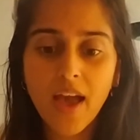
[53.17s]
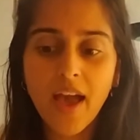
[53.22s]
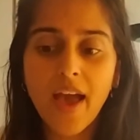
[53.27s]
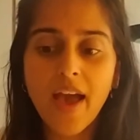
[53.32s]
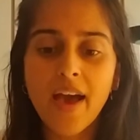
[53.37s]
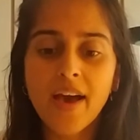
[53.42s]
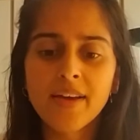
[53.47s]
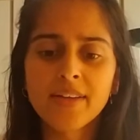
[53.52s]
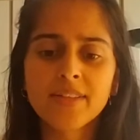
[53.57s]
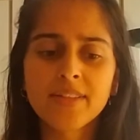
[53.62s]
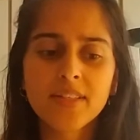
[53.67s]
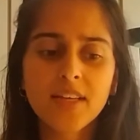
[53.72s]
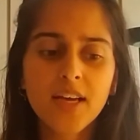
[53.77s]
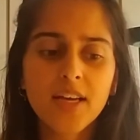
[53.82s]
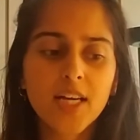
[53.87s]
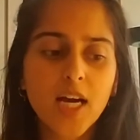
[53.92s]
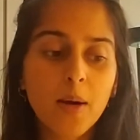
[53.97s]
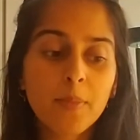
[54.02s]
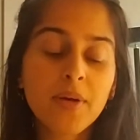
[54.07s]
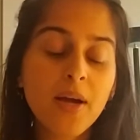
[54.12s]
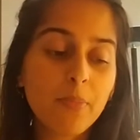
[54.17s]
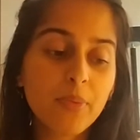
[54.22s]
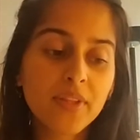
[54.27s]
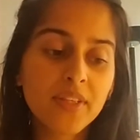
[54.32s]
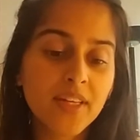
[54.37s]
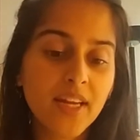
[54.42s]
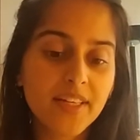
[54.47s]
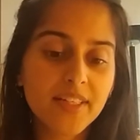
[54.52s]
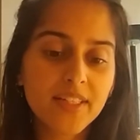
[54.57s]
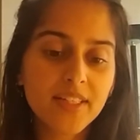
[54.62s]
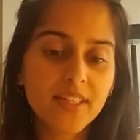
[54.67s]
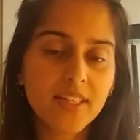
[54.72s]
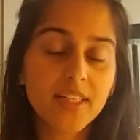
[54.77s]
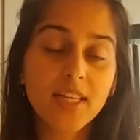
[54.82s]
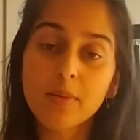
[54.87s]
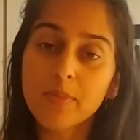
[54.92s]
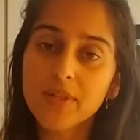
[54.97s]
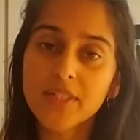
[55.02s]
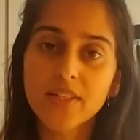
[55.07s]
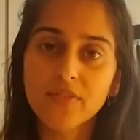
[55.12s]
And coming up with an idea
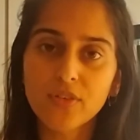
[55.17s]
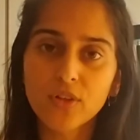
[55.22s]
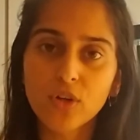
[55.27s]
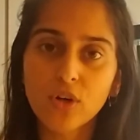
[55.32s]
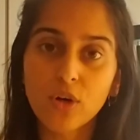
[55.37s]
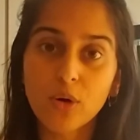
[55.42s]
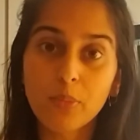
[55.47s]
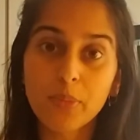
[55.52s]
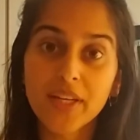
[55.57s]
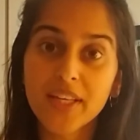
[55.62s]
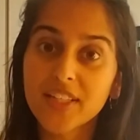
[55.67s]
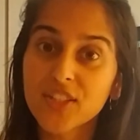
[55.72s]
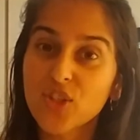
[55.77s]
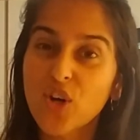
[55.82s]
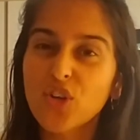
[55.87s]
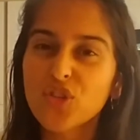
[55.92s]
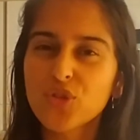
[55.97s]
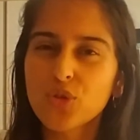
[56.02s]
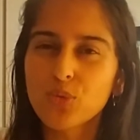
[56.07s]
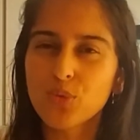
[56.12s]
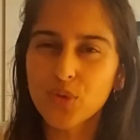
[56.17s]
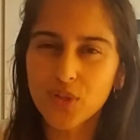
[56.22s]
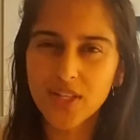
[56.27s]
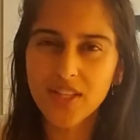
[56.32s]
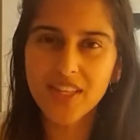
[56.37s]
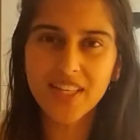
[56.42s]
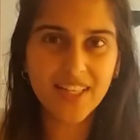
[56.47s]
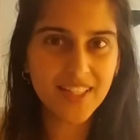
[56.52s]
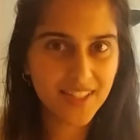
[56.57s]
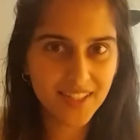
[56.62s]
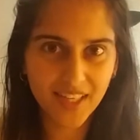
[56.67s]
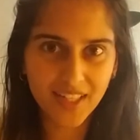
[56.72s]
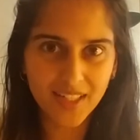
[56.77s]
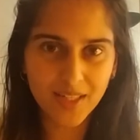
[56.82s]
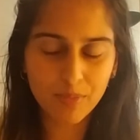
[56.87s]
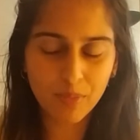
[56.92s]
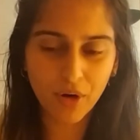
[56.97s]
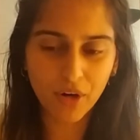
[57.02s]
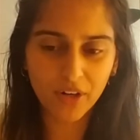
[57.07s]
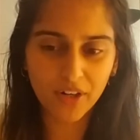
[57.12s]
can be difficult, but it's also really the
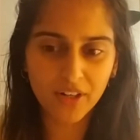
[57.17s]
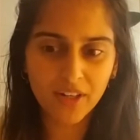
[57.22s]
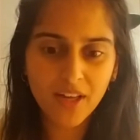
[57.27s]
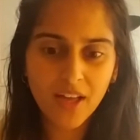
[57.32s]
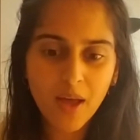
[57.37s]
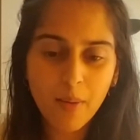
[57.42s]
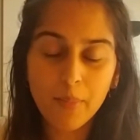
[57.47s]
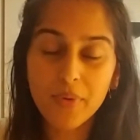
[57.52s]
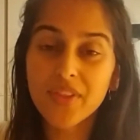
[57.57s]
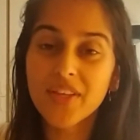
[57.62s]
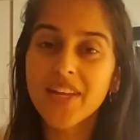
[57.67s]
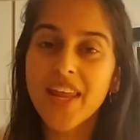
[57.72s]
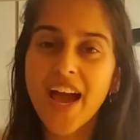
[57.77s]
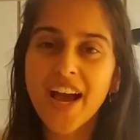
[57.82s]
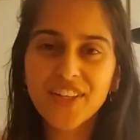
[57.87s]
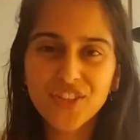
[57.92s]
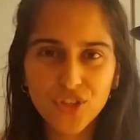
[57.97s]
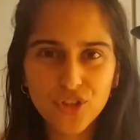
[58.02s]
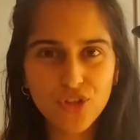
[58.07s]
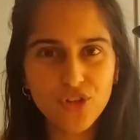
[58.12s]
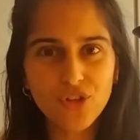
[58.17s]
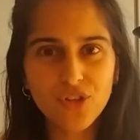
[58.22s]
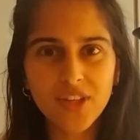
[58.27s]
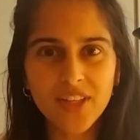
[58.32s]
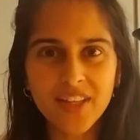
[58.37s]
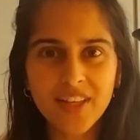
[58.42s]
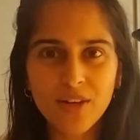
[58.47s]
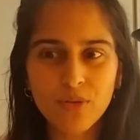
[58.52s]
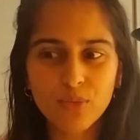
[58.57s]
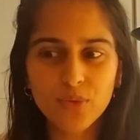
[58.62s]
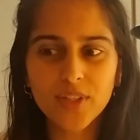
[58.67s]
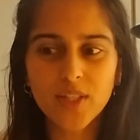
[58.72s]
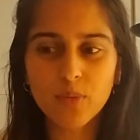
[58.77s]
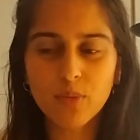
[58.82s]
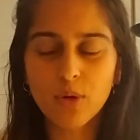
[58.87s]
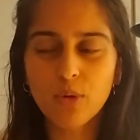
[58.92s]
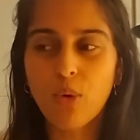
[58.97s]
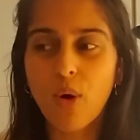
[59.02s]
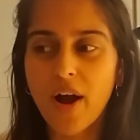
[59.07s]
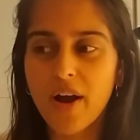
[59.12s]
exciting part. But then executing it really
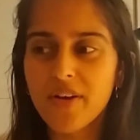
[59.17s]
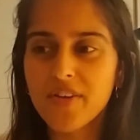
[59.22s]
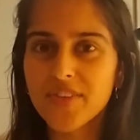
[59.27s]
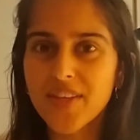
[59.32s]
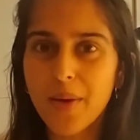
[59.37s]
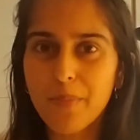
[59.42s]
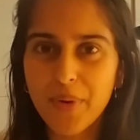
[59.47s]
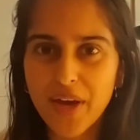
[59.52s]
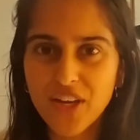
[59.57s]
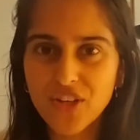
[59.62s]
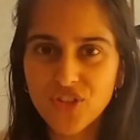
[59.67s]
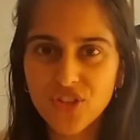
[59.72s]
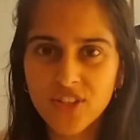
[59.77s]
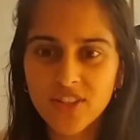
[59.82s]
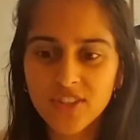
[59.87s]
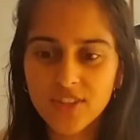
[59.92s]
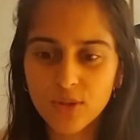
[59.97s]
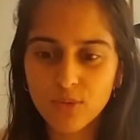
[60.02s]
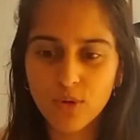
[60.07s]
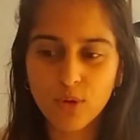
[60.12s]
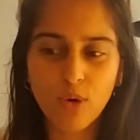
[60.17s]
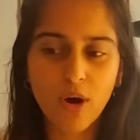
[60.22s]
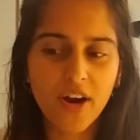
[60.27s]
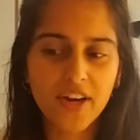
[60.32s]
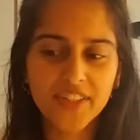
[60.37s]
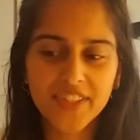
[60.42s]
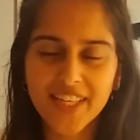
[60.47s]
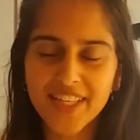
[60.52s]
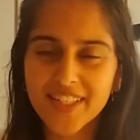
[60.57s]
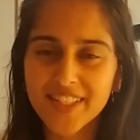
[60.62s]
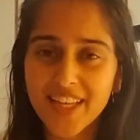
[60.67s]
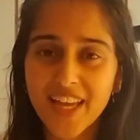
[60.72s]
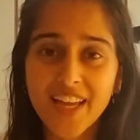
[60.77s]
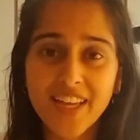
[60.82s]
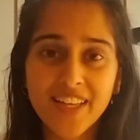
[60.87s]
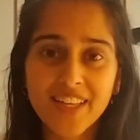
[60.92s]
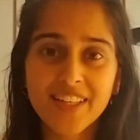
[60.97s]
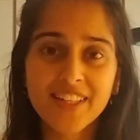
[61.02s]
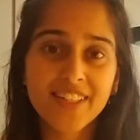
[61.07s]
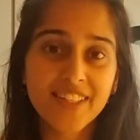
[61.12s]
requires that patience. It requires that
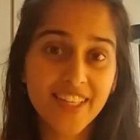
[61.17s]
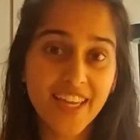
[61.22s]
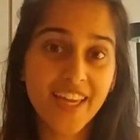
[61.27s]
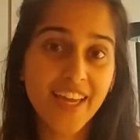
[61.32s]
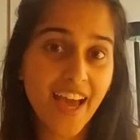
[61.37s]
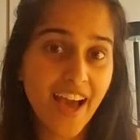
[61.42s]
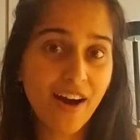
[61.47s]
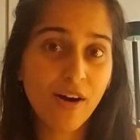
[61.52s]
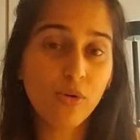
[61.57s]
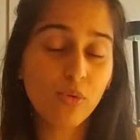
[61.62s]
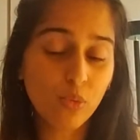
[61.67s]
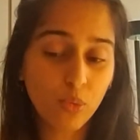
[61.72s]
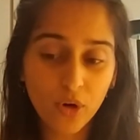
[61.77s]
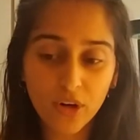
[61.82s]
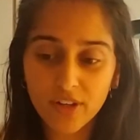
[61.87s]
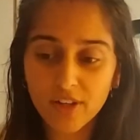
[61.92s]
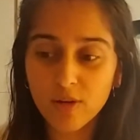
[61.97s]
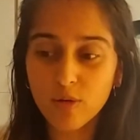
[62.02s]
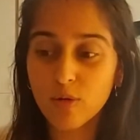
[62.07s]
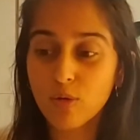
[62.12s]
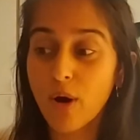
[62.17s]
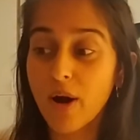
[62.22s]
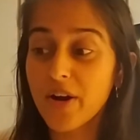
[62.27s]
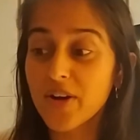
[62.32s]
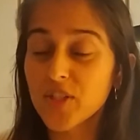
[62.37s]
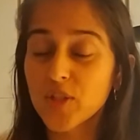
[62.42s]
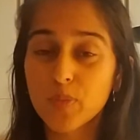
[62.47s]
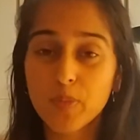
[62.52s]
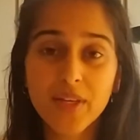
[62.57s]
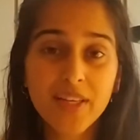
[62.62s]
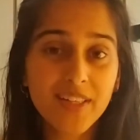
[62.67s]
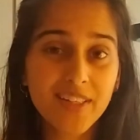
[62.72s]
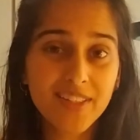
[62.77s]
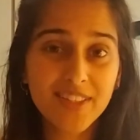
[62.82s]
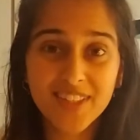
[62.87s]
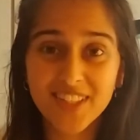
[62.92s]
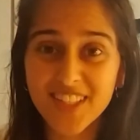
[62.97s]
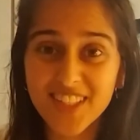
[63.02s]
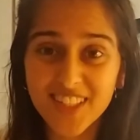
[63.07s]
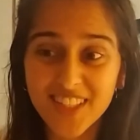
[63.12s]
day in, day out work. It requires being
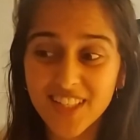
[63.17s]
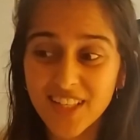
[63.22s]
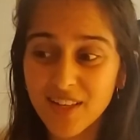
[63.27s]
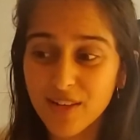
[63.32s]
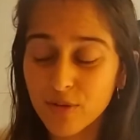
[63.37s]
consistent.